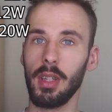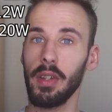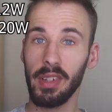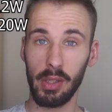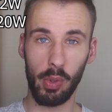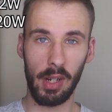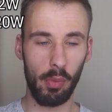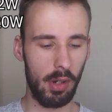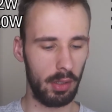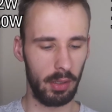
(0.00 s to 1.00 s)
the
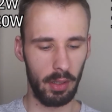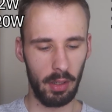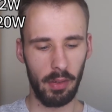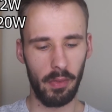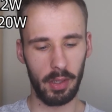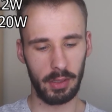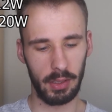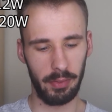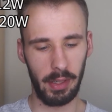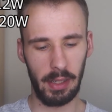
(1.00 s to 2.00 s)
20-watt
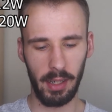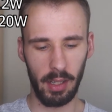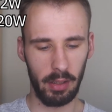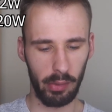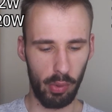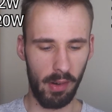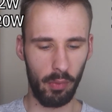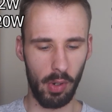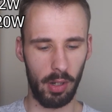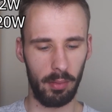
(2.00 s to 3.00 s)
versus the
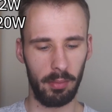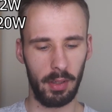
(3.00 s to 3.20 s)
12-watt,